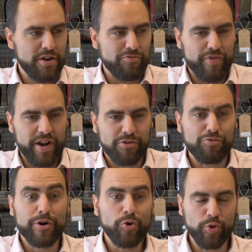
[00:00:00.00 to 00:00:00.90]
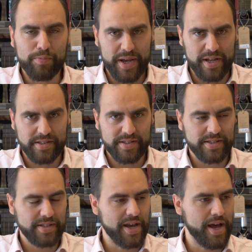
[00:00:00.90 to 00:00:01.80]
red grilled
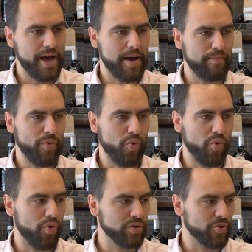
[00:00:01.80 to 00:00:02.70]
meats, or